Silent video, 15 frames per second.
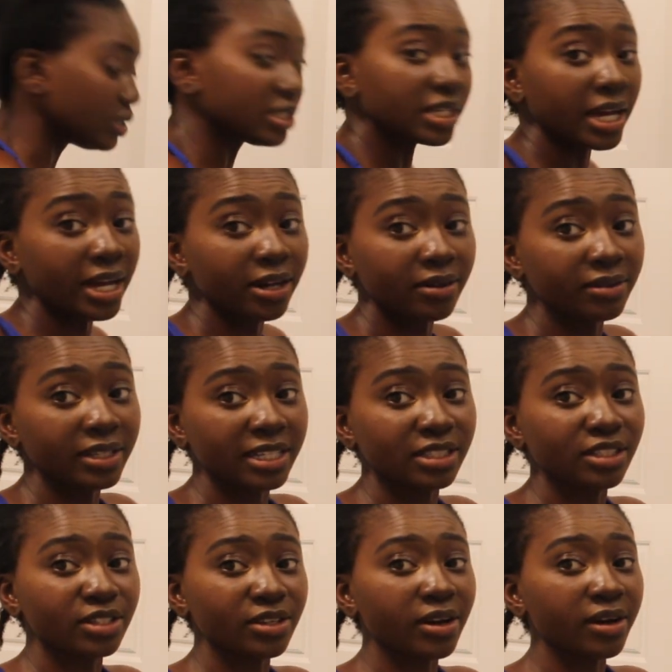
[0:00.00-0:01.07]
is I don't
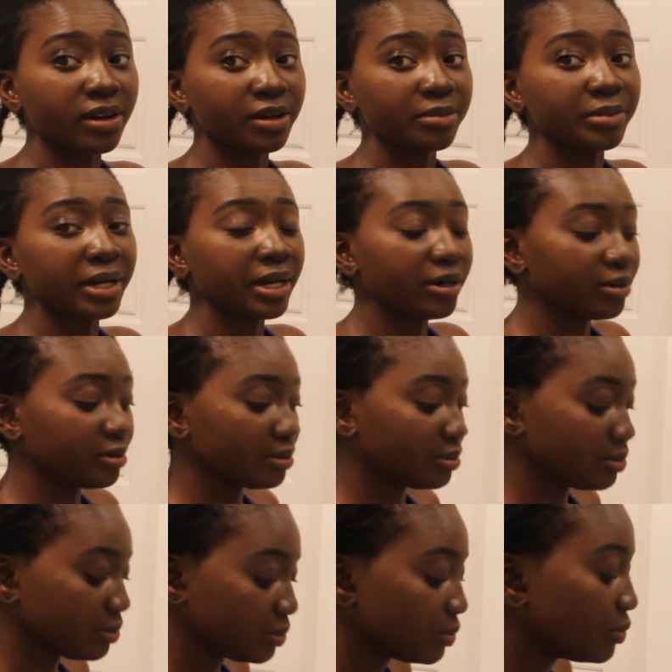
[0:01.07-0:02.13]
like to talk
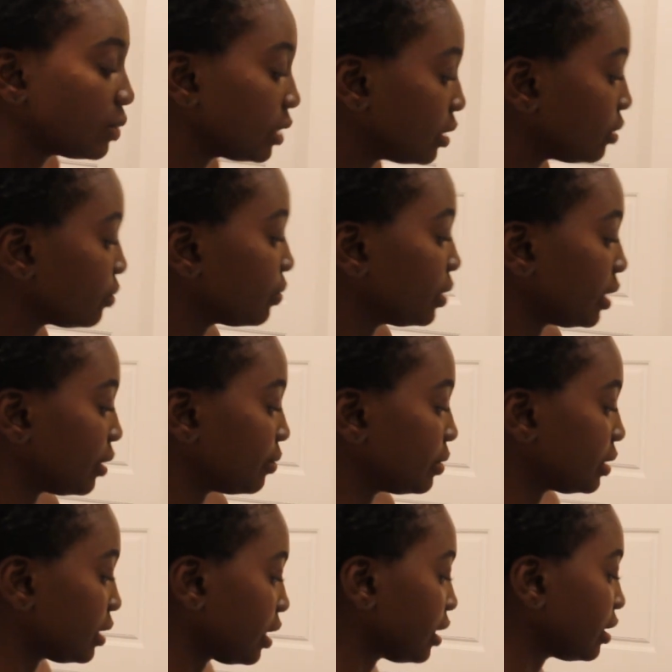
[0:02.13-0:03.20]
about, well, what I
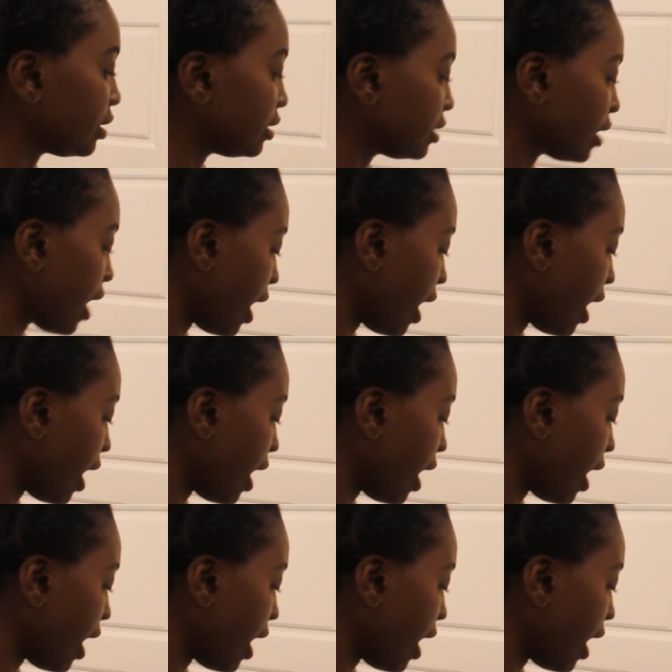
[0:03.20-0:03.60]
will say is